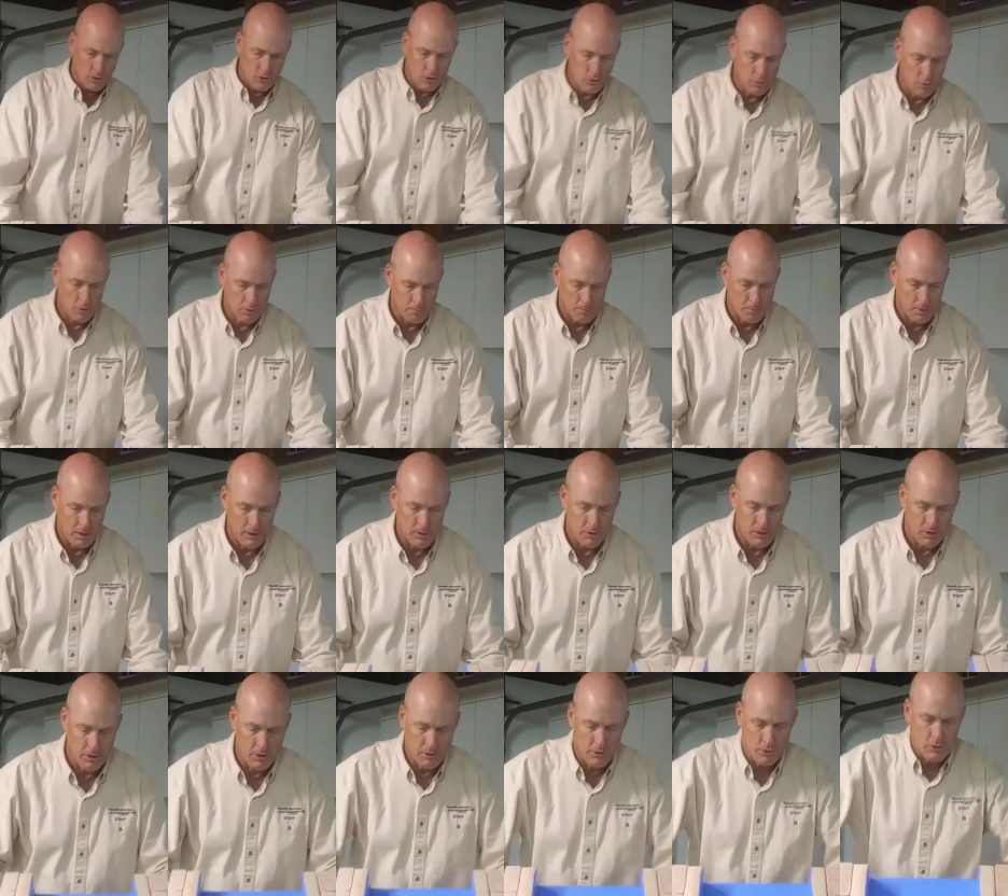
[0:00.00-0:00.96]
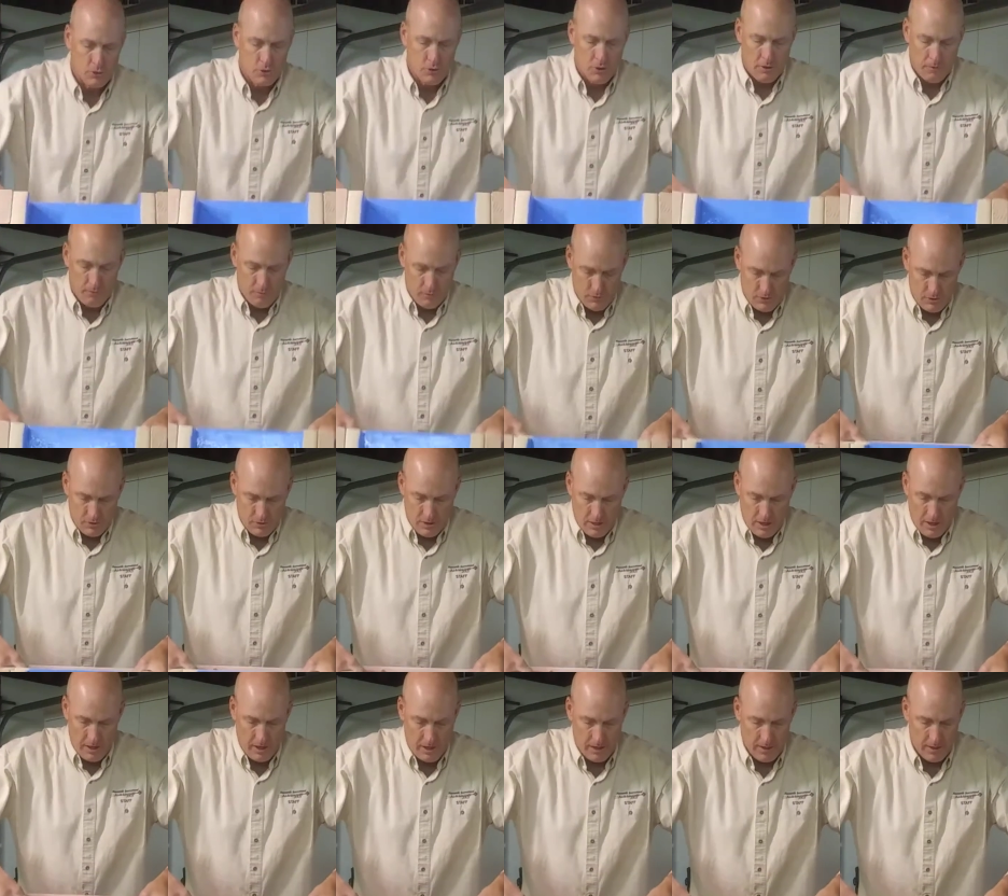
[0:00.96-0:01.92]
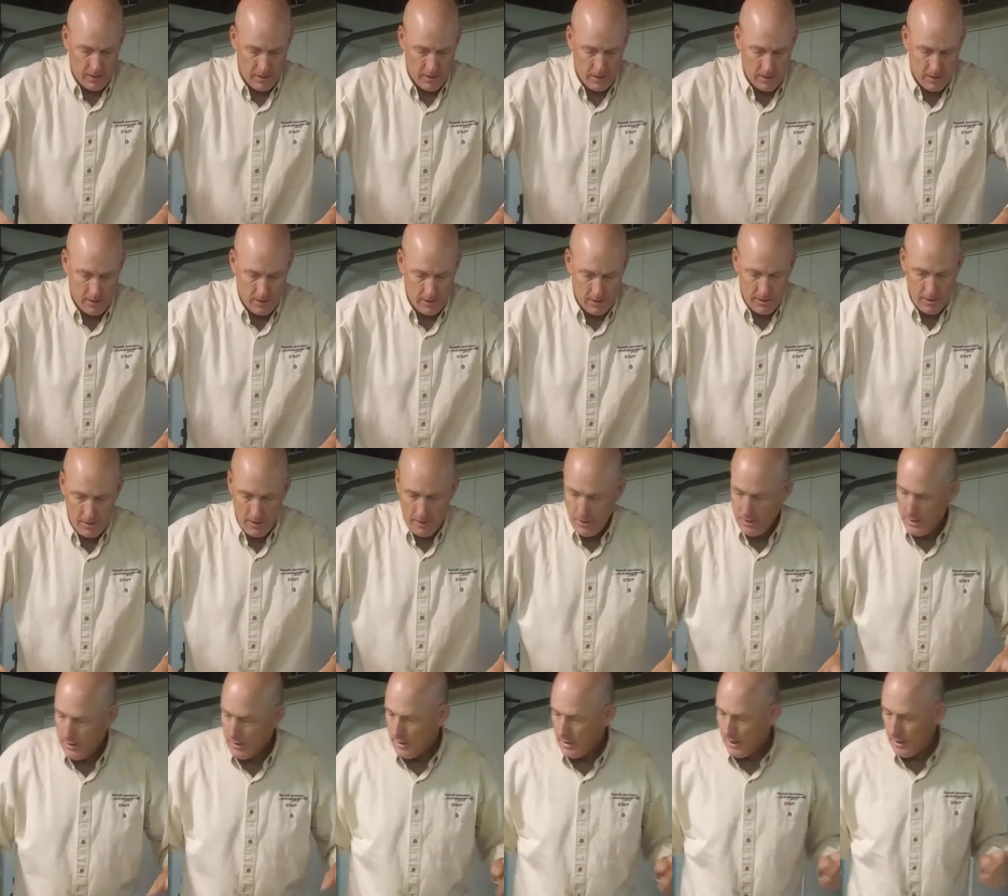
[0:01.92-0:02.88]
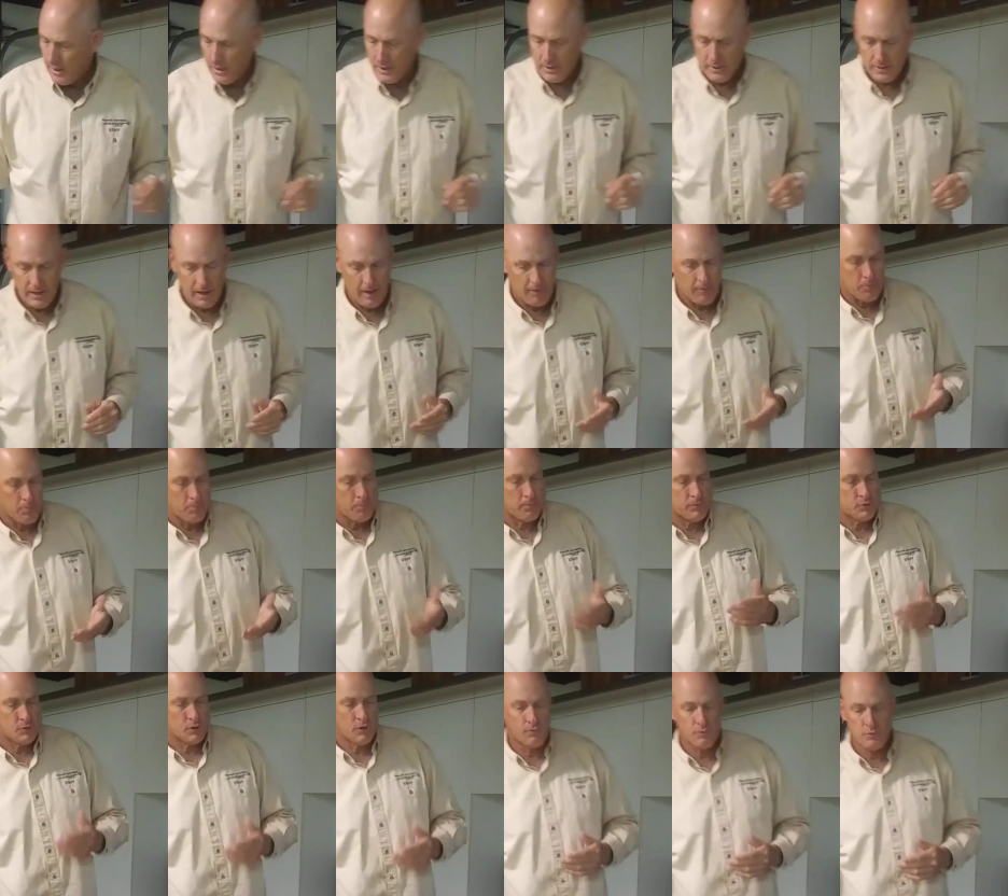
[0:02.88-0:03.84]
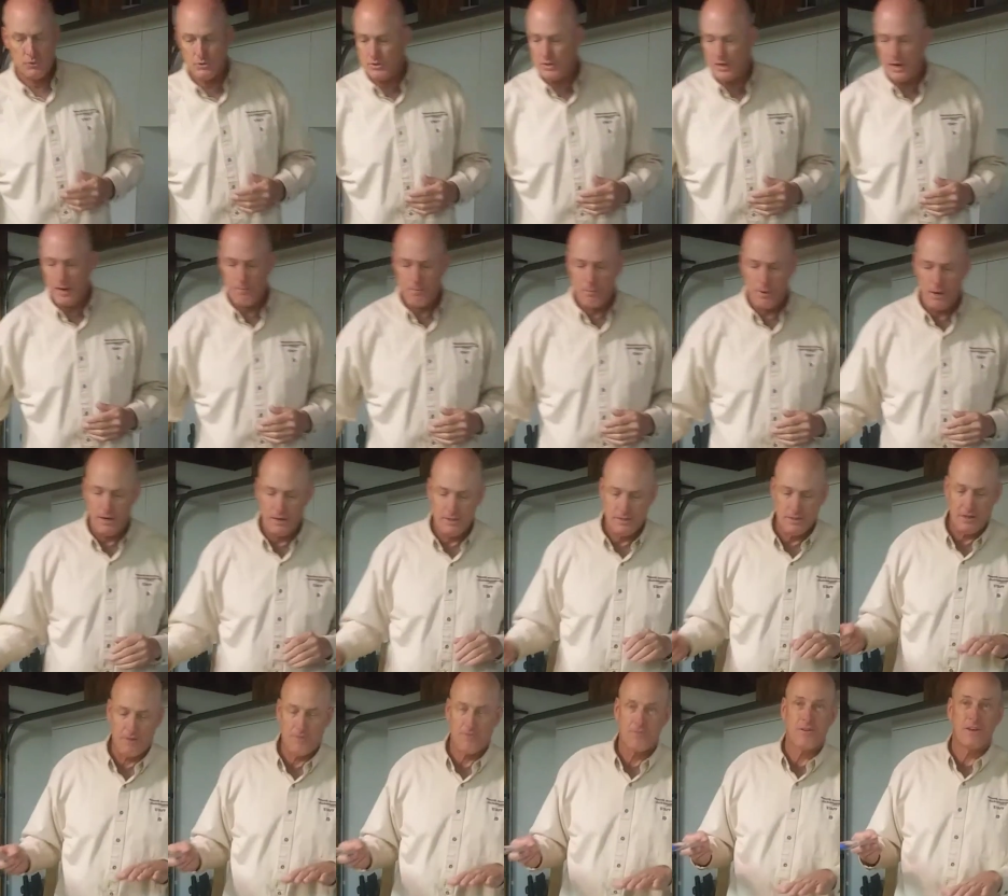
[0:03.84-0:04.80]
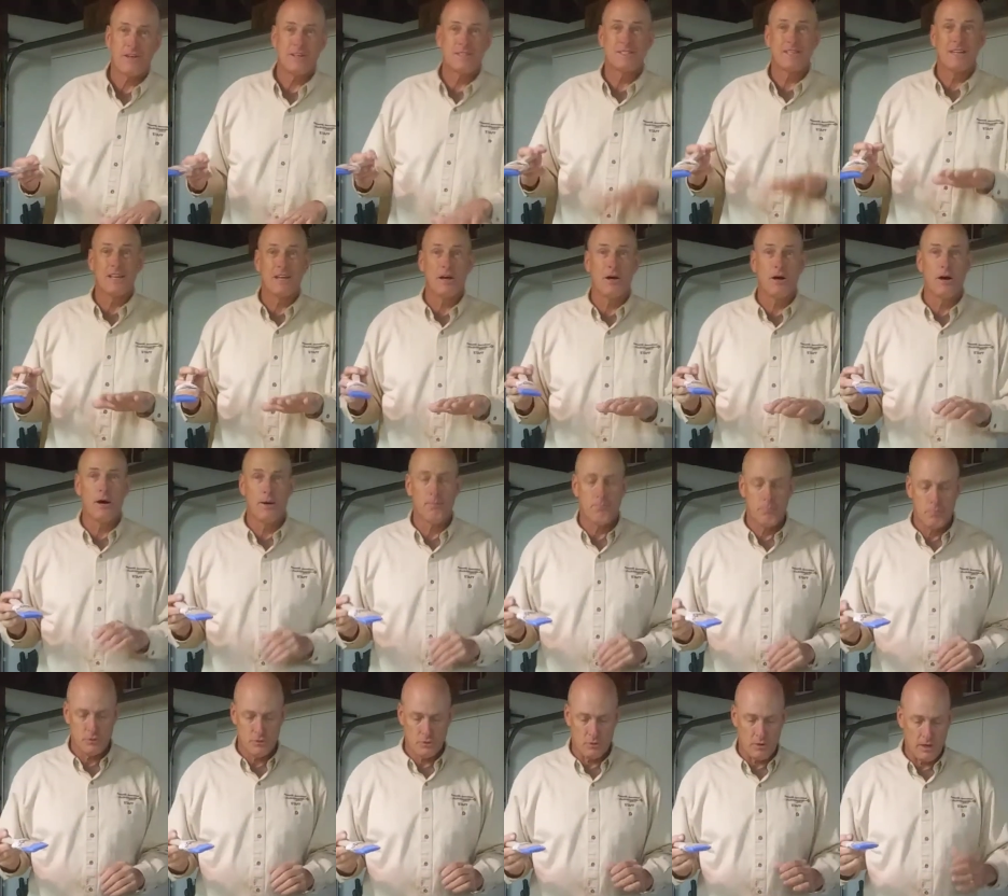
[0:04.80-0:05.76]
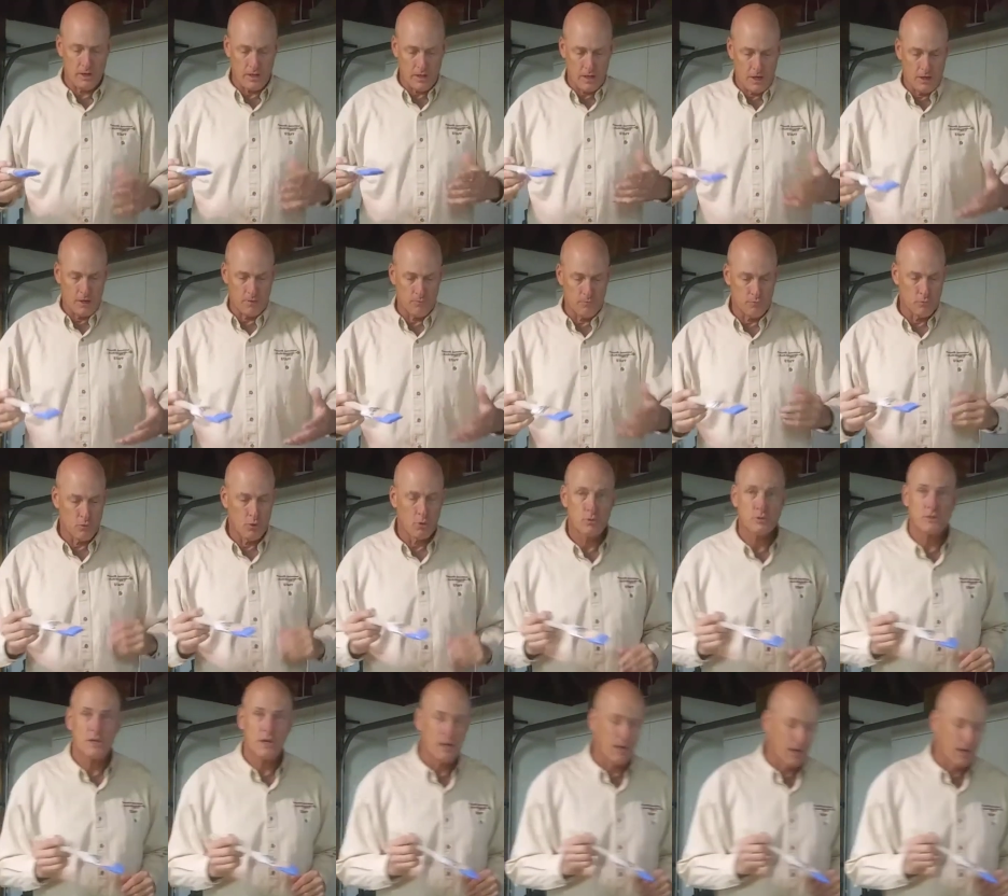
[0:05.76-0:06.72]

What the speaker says: that you can paint the other surfaces on it. I like to have the surfaces that I'm painting facing up, so I kind of rotate